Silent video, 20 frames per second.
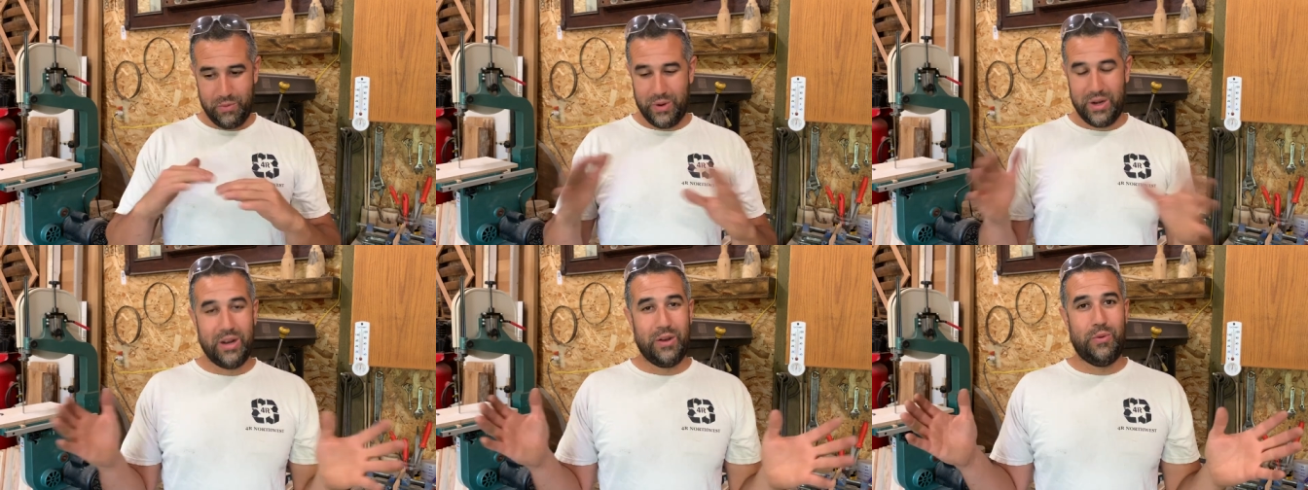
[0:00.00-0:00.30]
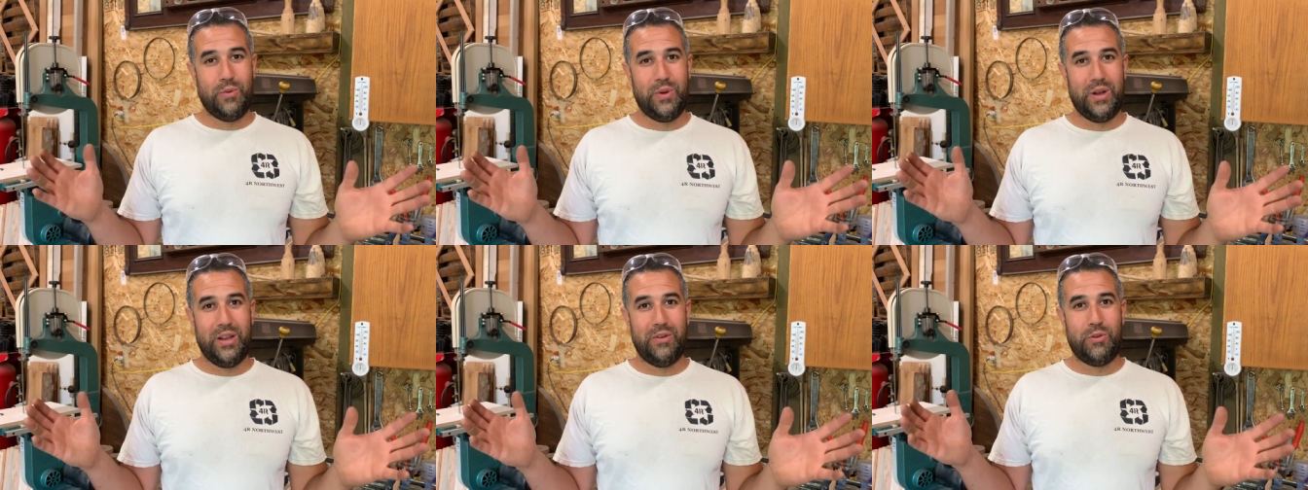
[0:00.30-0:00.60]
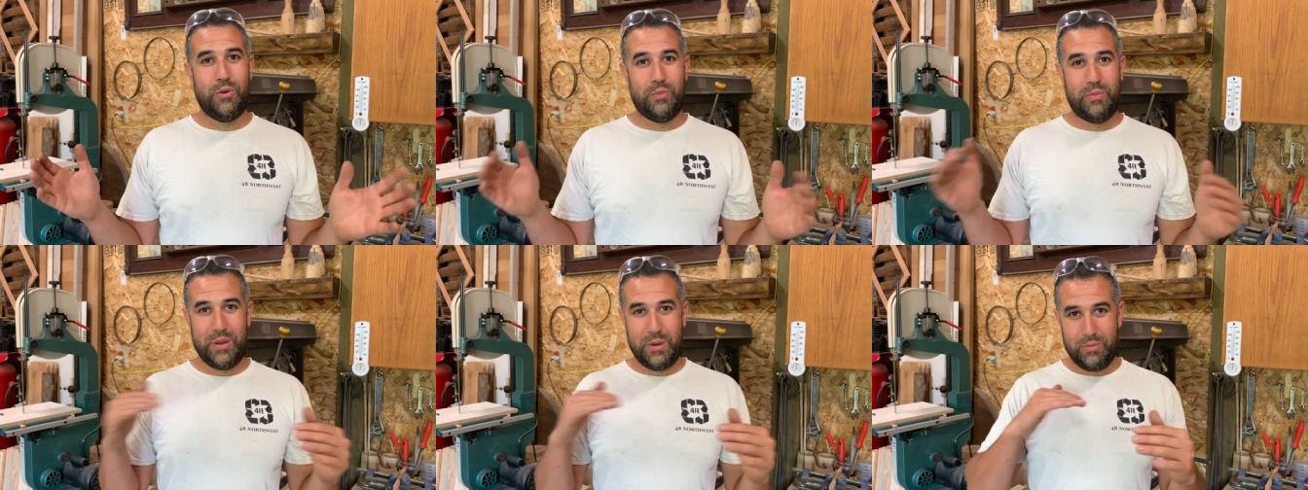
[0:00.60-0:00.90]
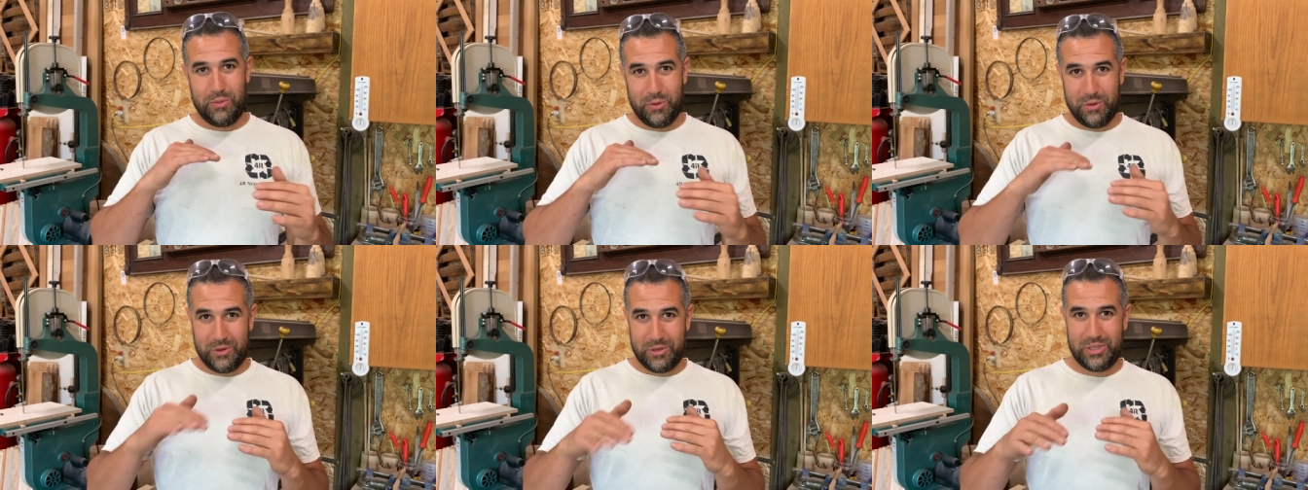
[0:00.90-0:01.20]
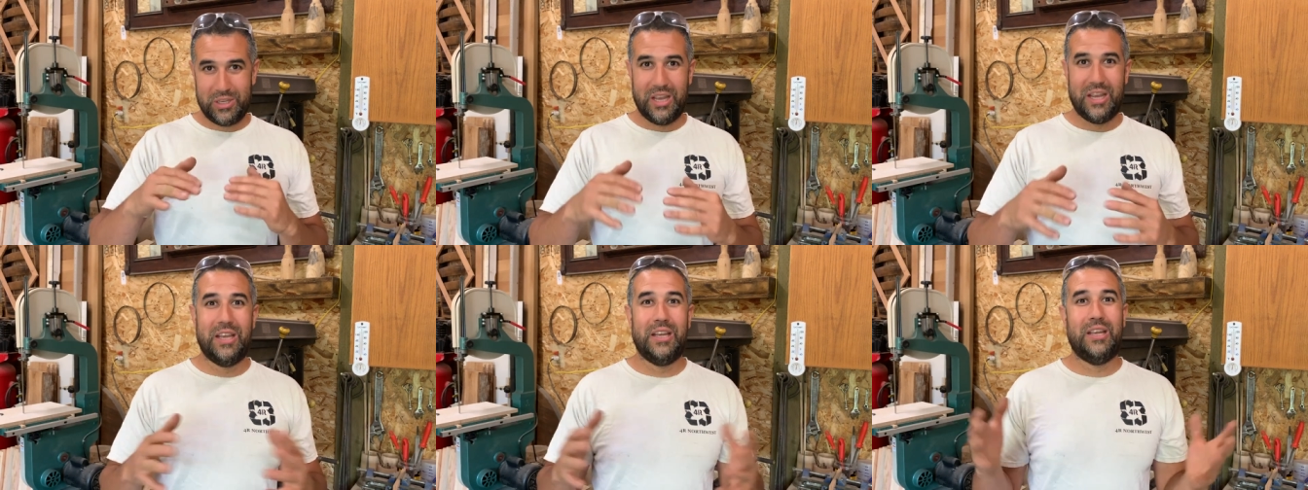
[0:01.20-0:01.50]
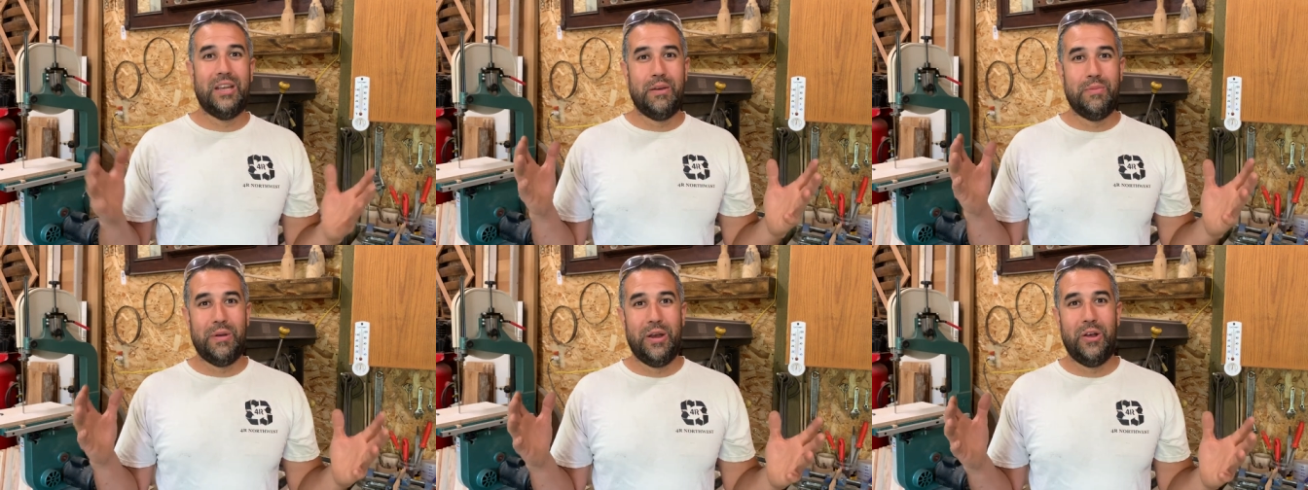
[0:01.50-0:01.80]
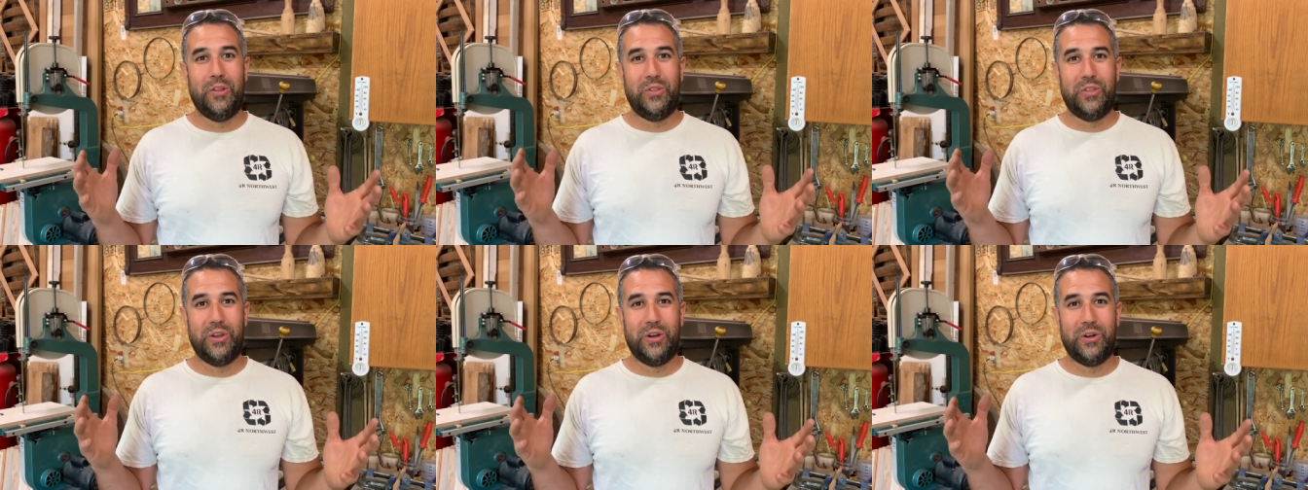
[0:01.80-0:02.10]
What, whatever people say
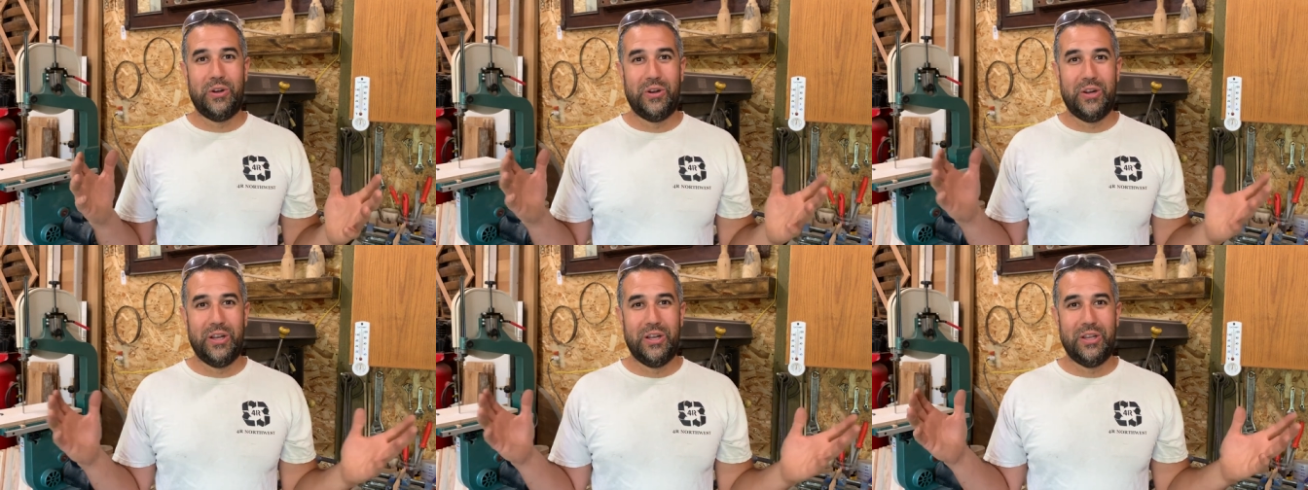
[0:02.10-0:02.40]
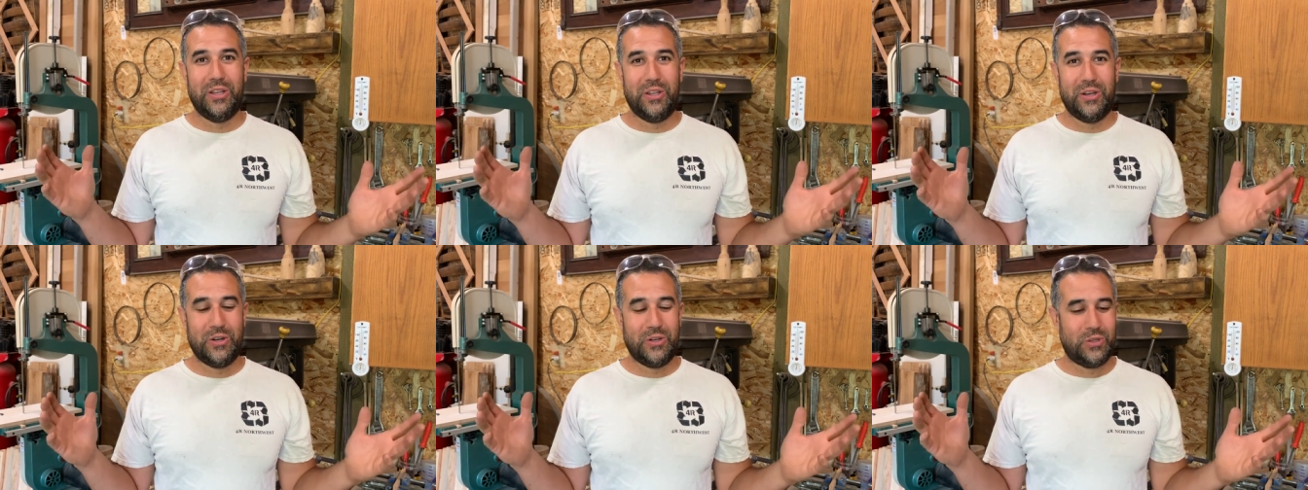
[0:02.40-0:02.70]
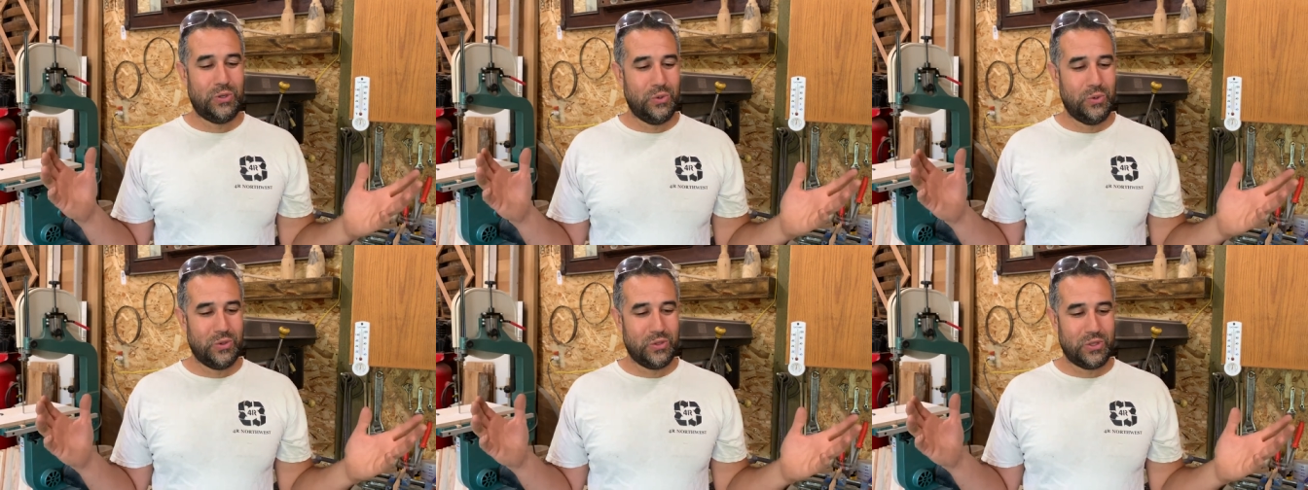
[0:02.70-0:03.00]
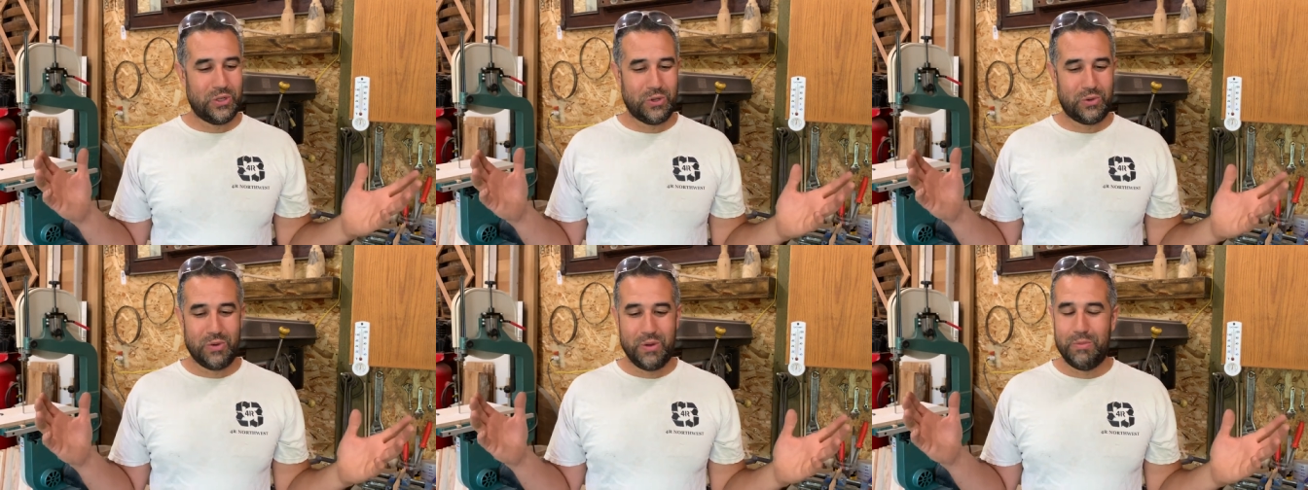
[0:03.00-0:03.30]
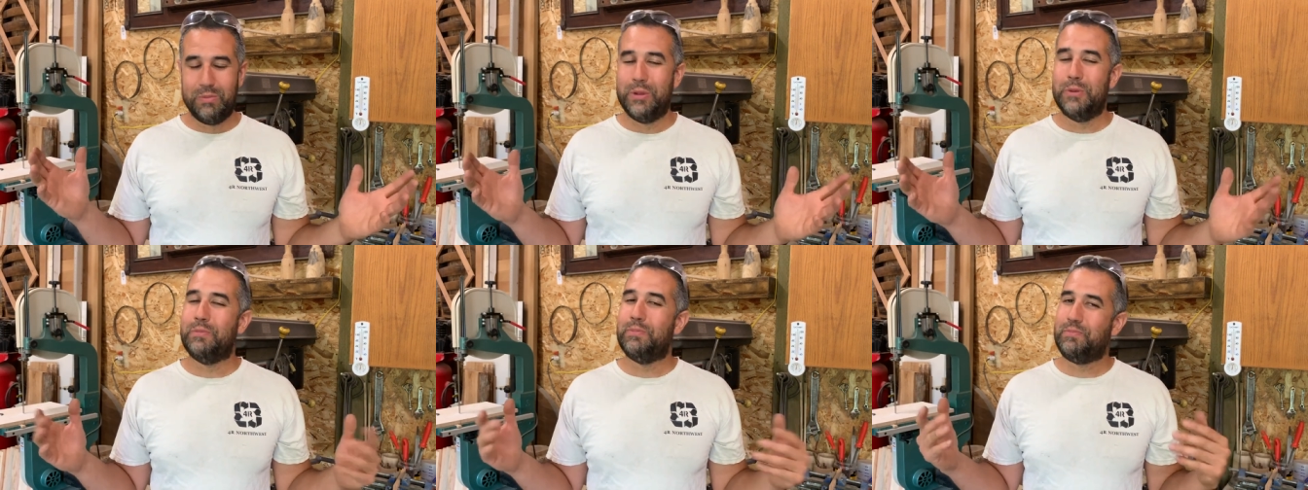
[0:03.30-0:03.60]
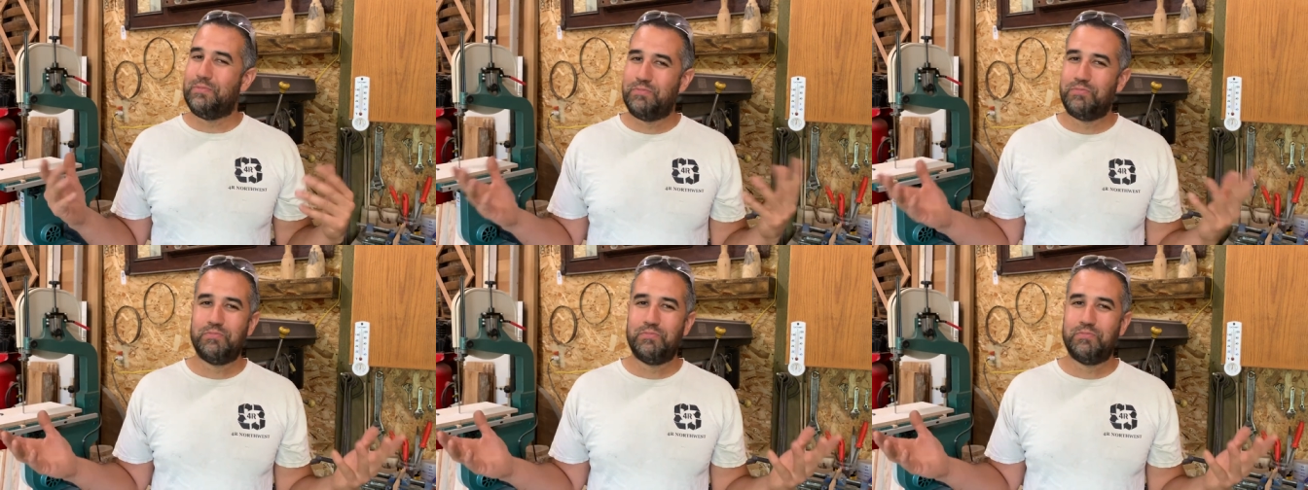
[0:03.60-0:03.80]
about their uh, their tools and equipment,